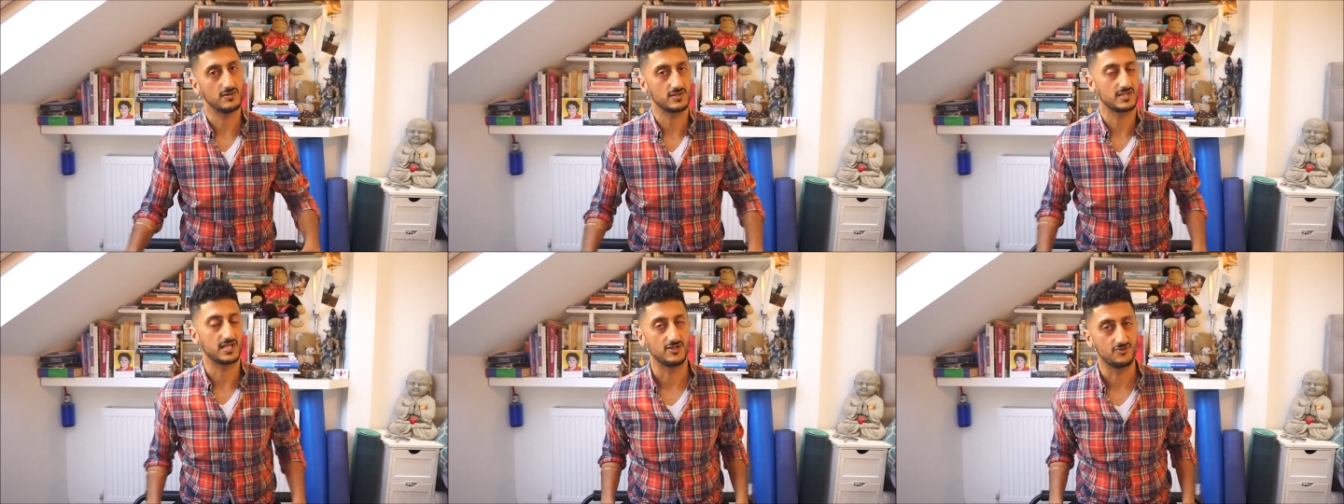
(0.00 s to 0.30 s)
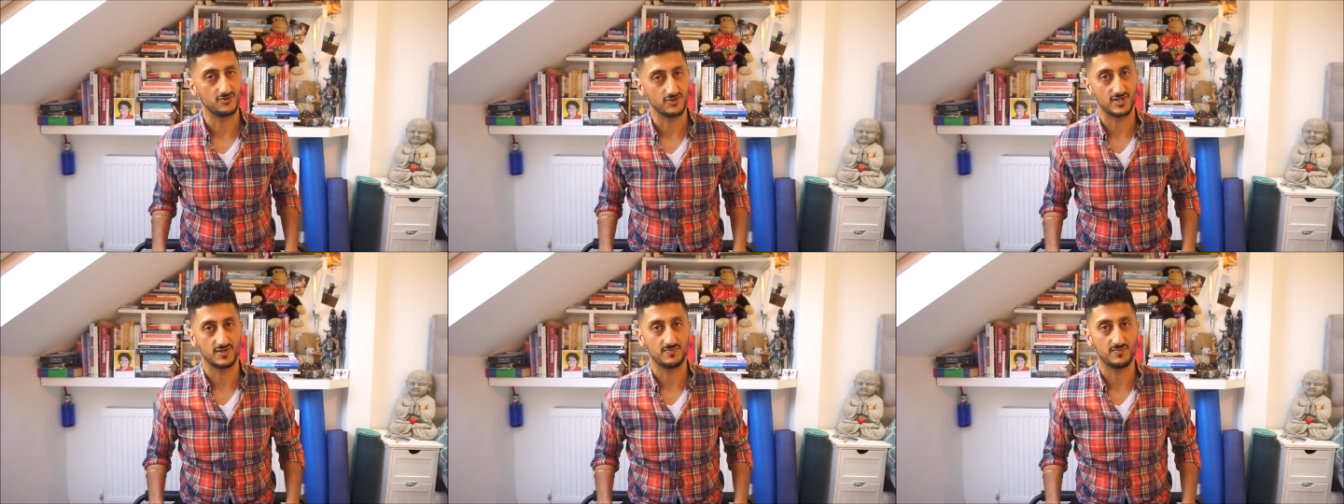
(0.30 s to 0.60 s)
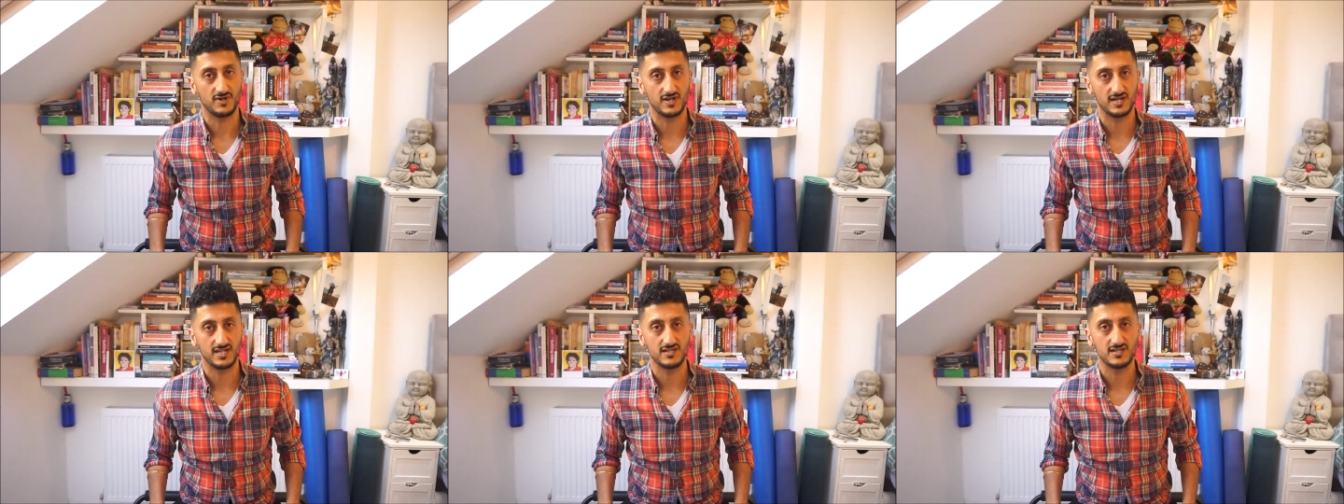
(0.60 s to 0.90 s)
Central St
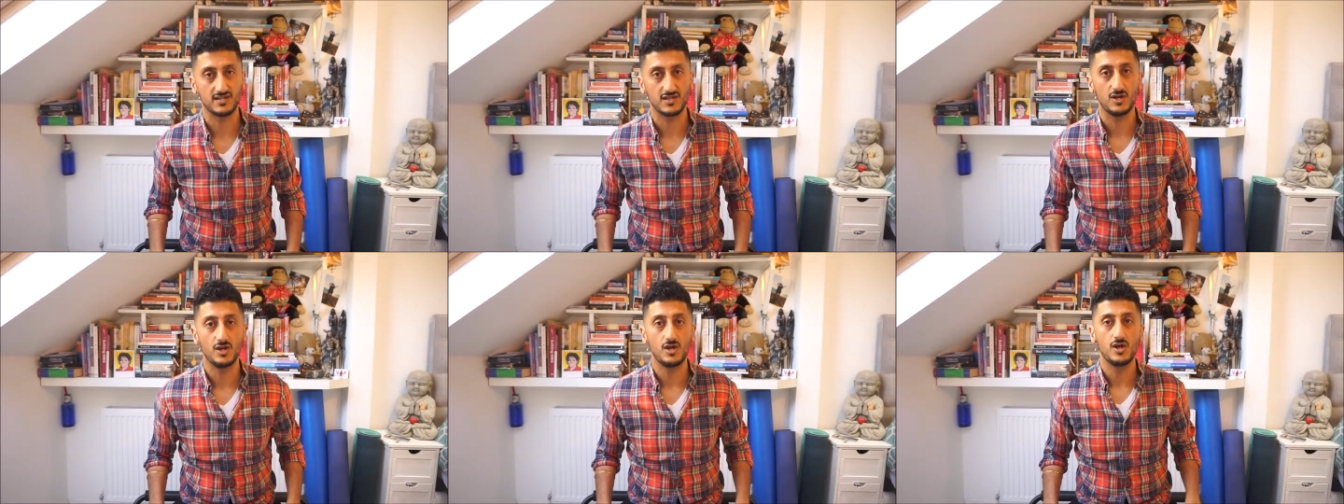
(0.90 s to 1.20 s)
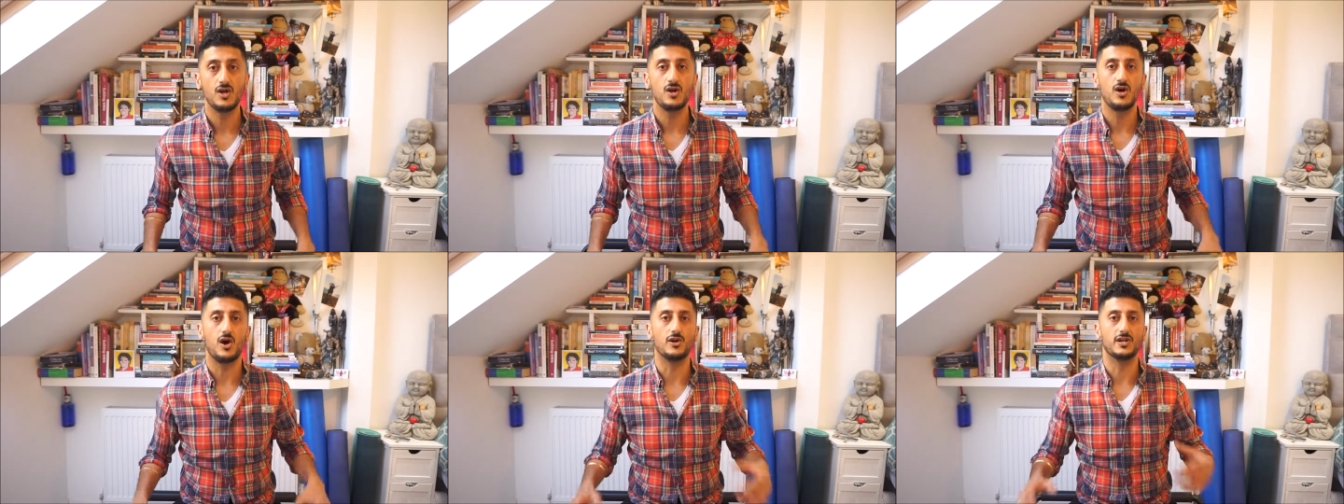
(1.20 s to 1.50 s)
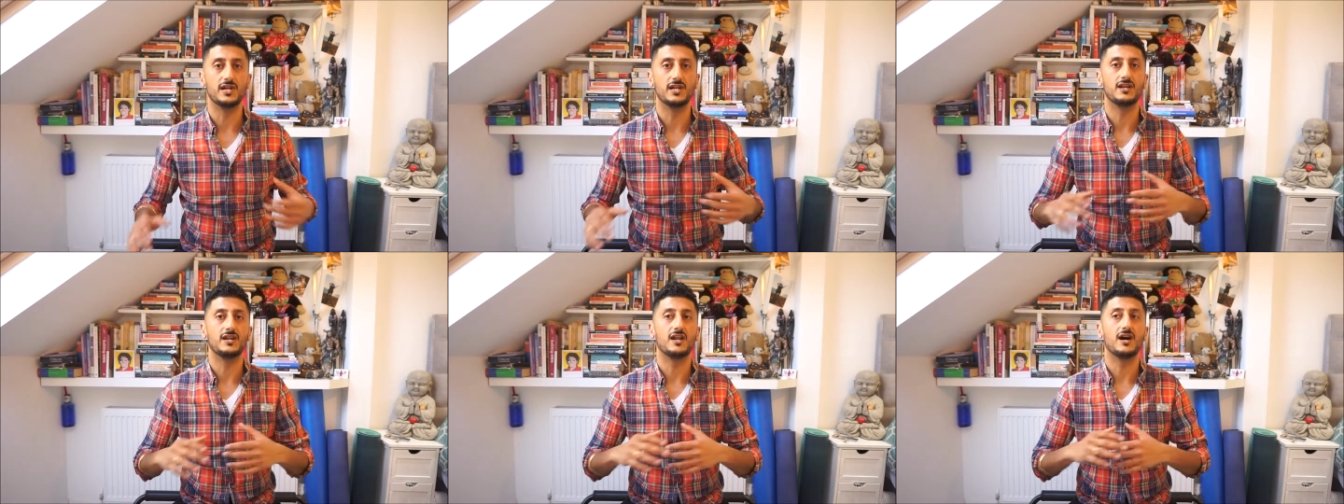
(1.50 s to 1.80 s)
Martin's, on
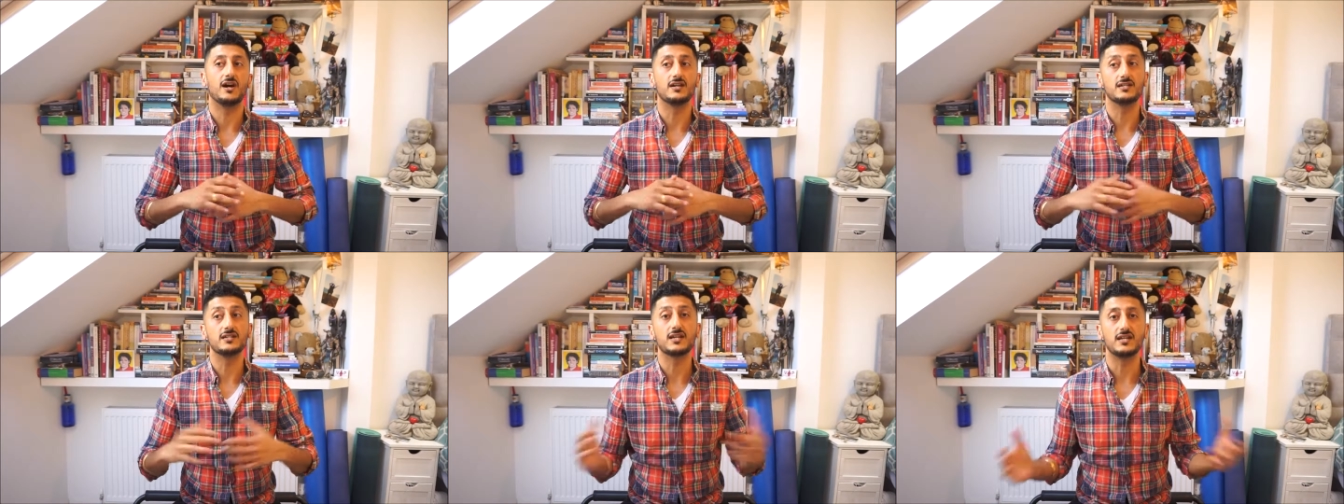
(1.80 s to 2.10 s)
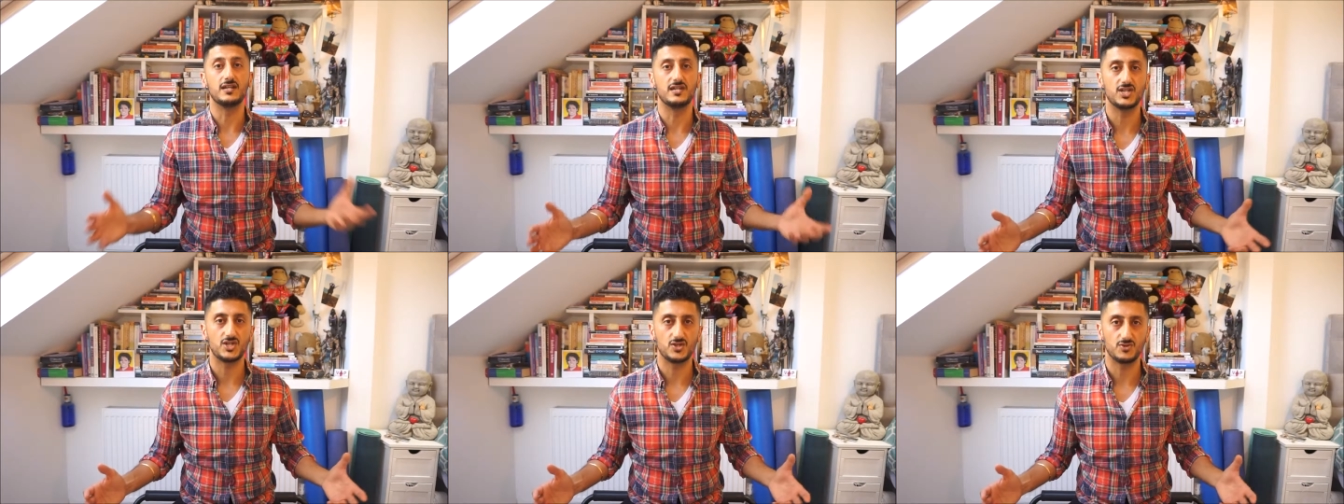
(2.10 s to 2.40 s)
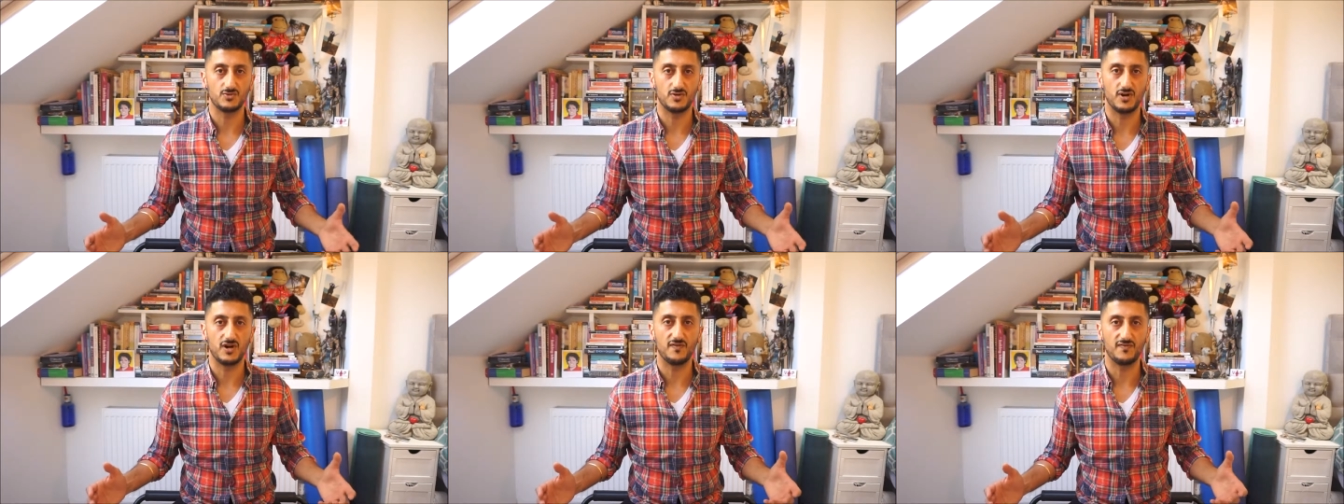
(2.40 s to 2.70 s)
an
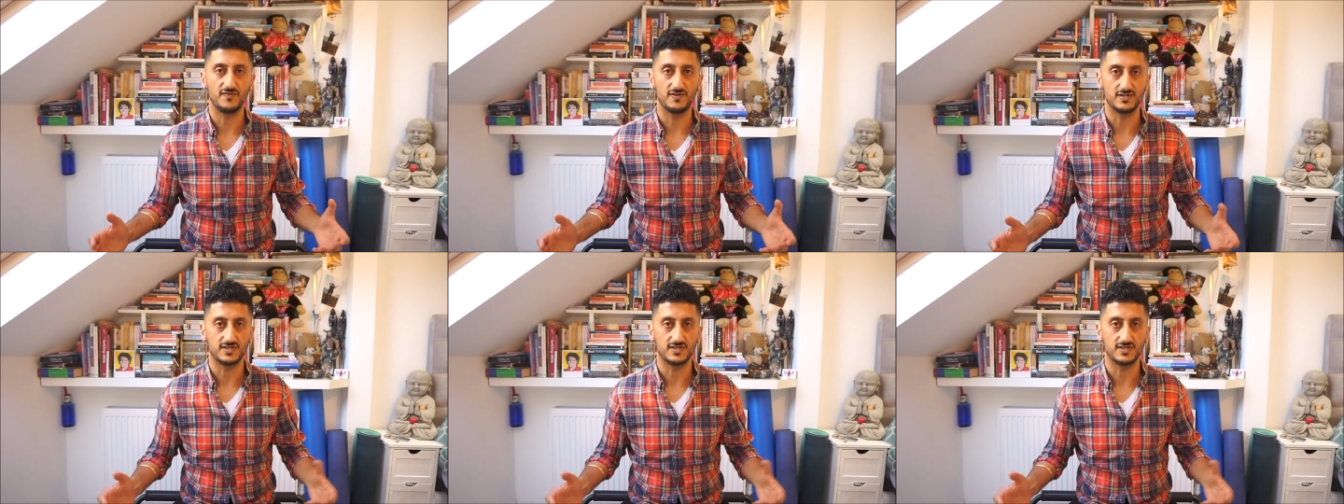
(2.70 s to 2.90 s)
unconditional offer.